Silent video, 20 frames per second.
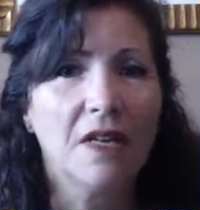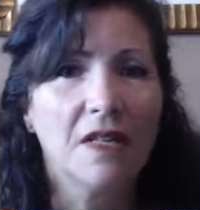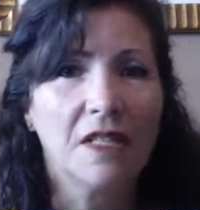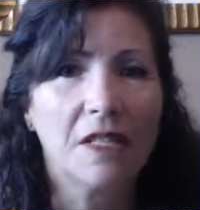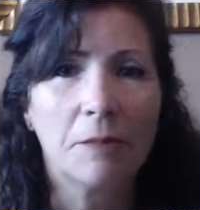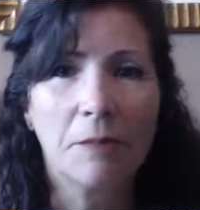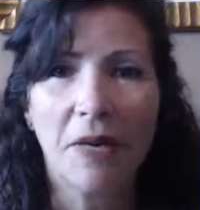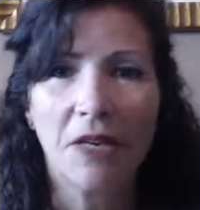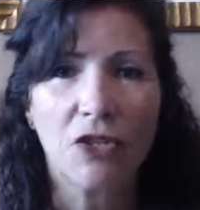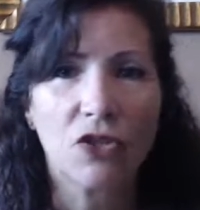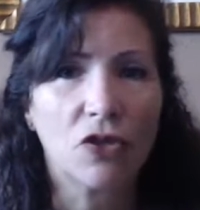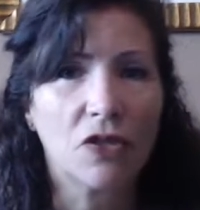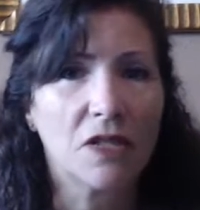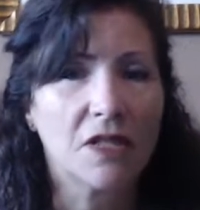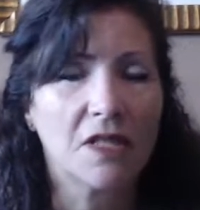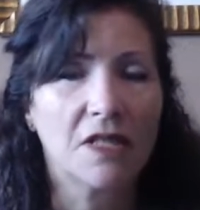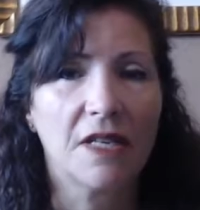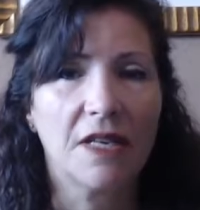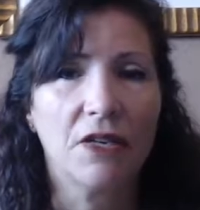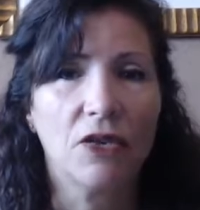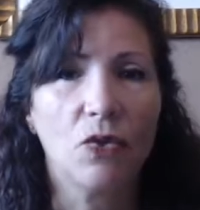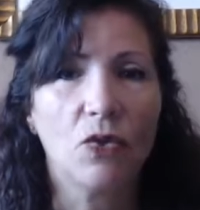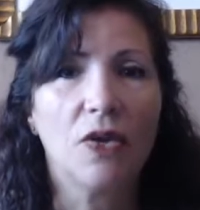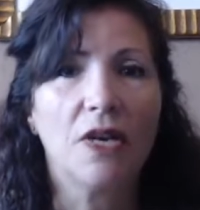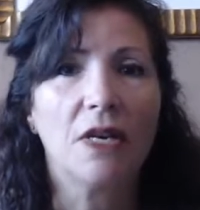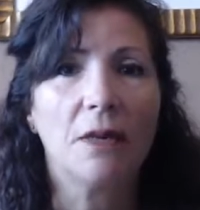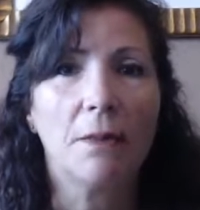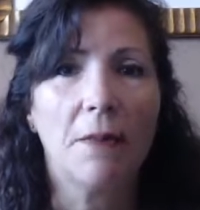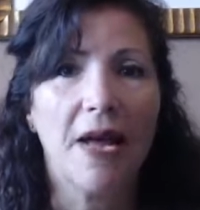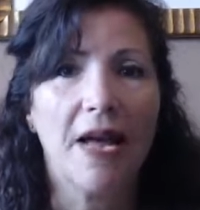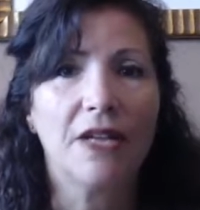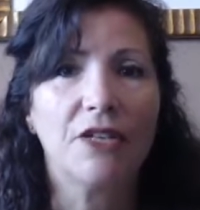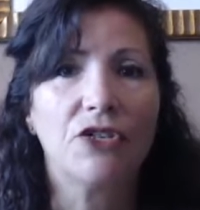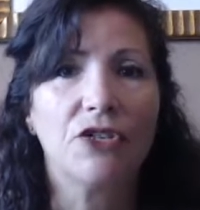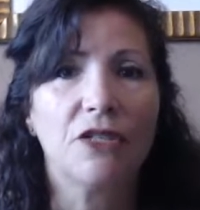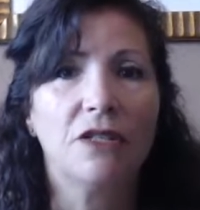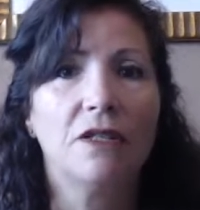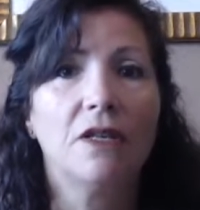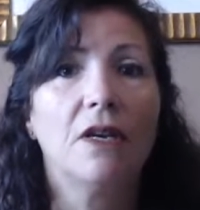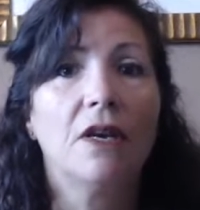specialist that you can
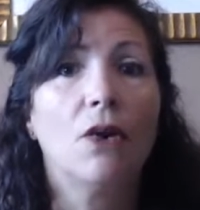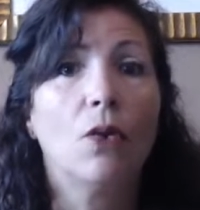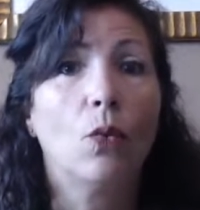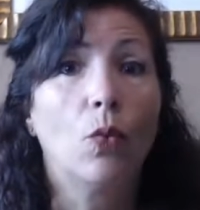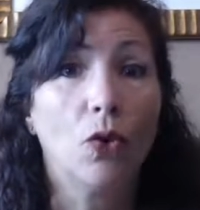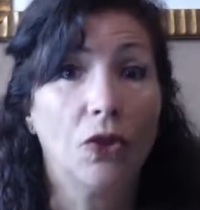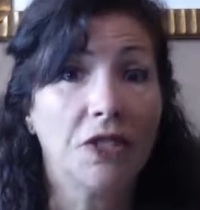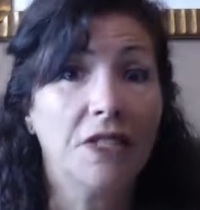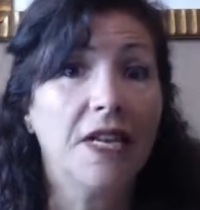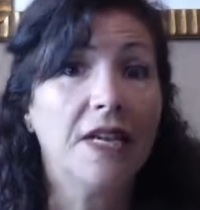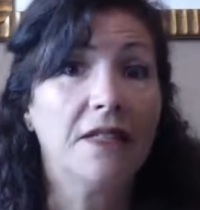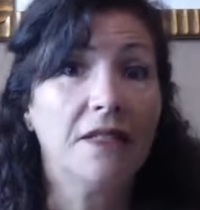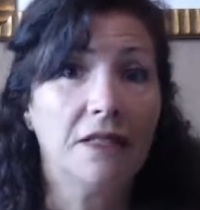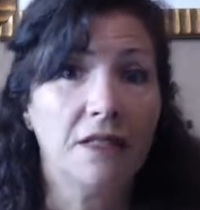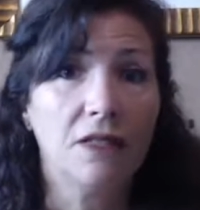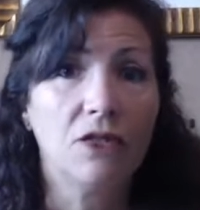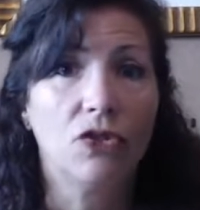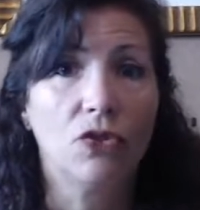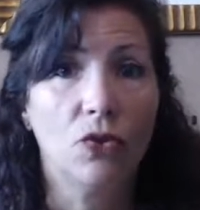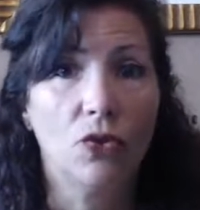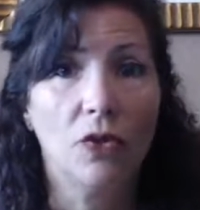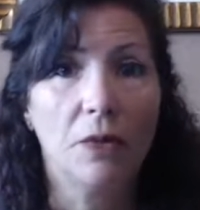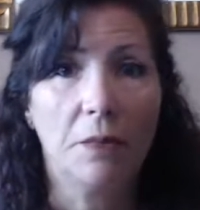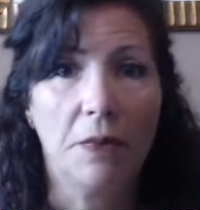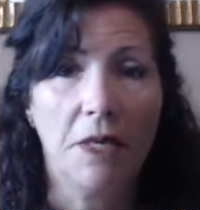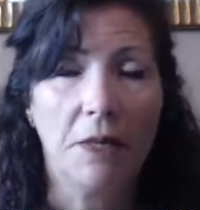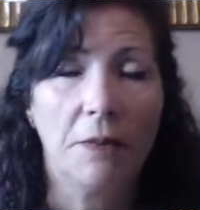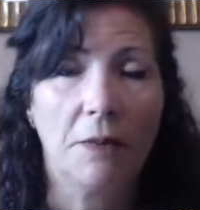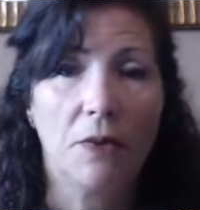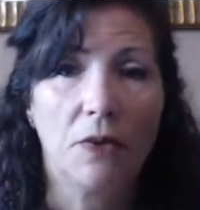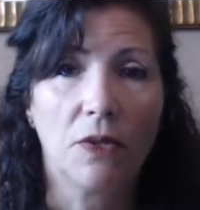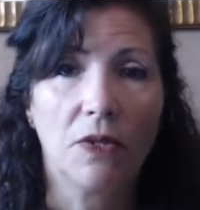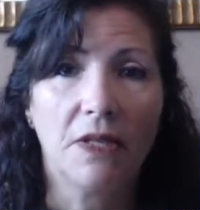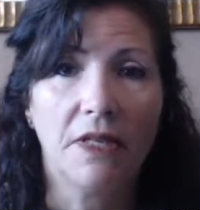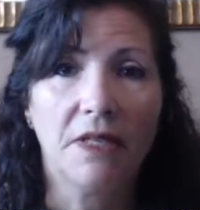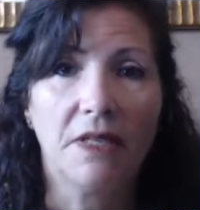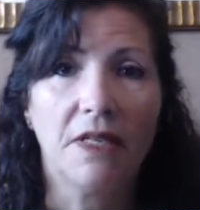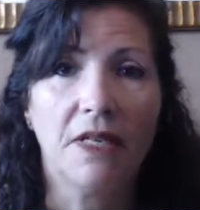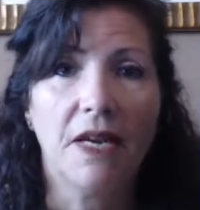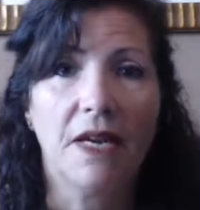imagine were tending to the people
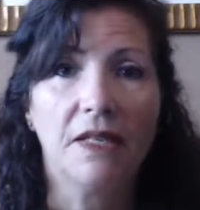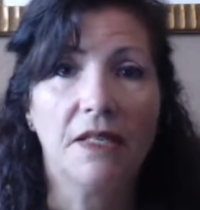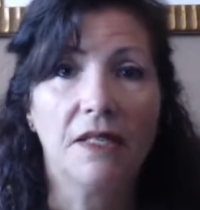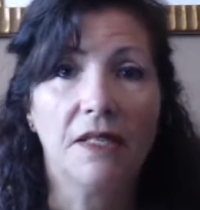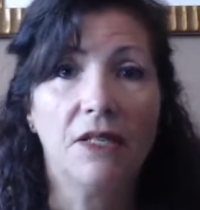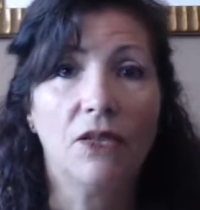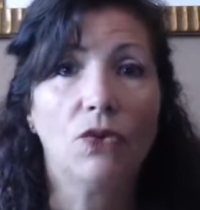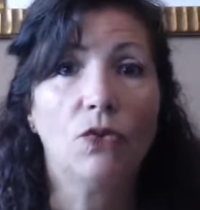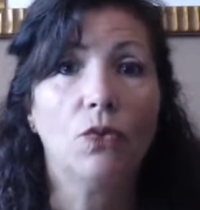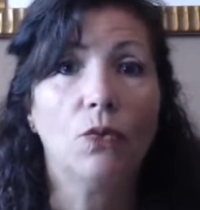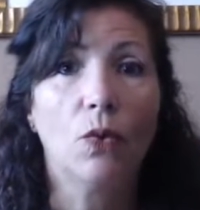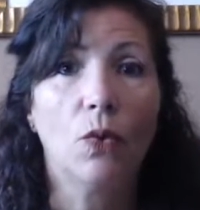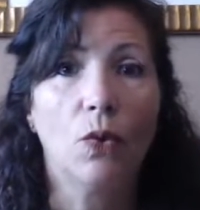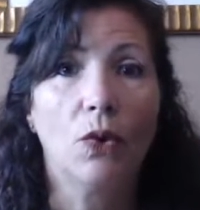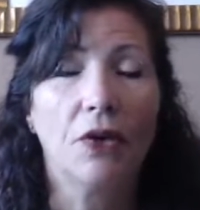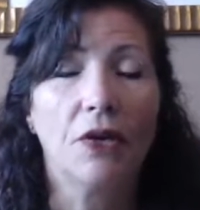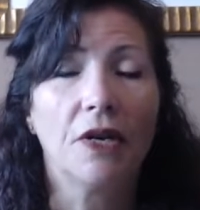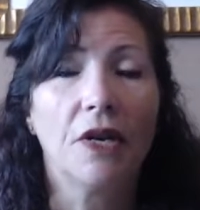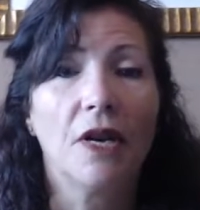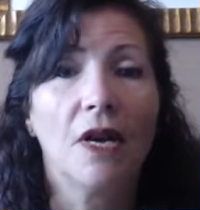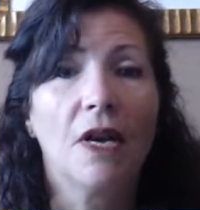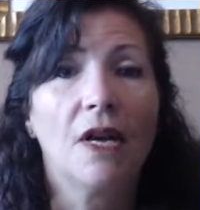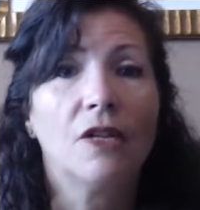in the ICU ward.